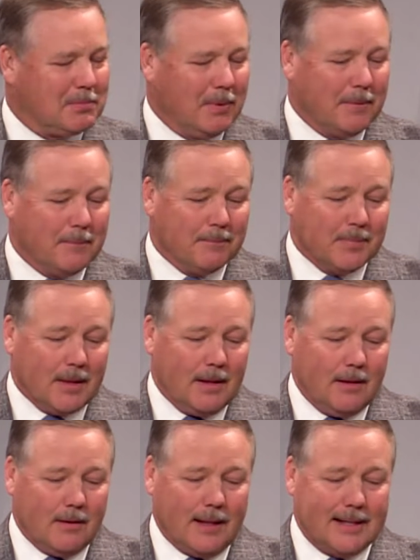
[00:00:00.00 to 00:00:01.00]
But,
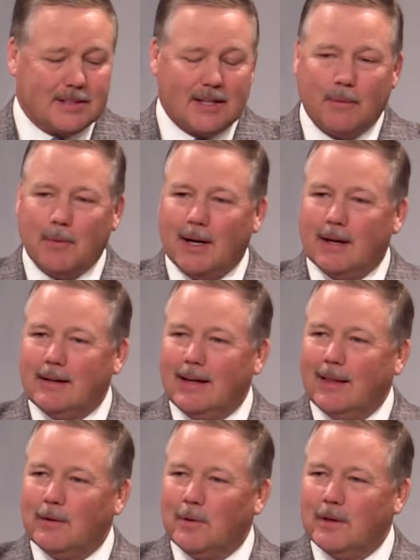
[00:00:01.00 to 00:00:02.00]
you know, last time we got
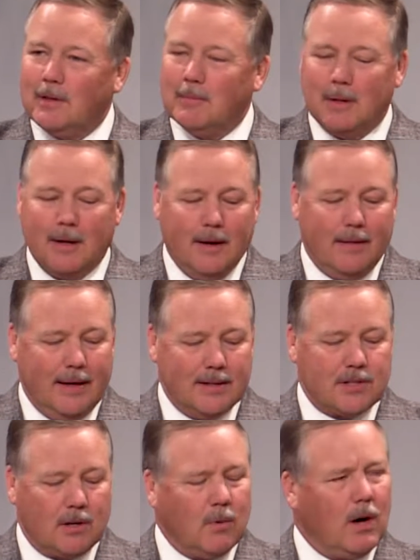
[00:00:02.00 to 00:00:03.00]
together with them, and they
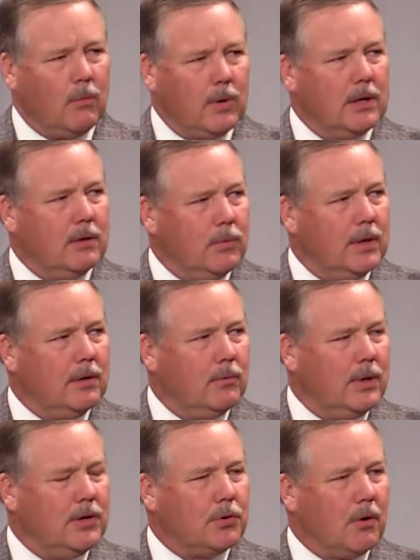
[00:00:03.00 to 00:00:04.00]
said, well, we, we,
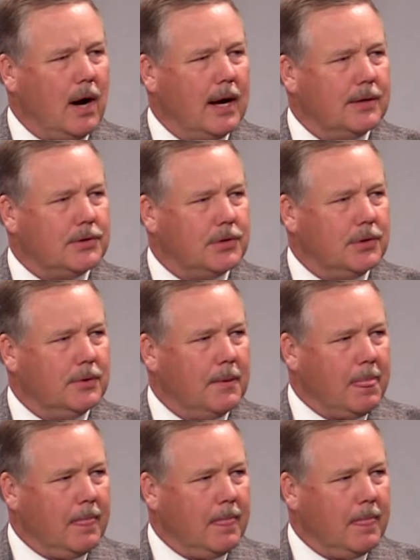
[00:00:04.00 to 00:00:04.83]
we try to,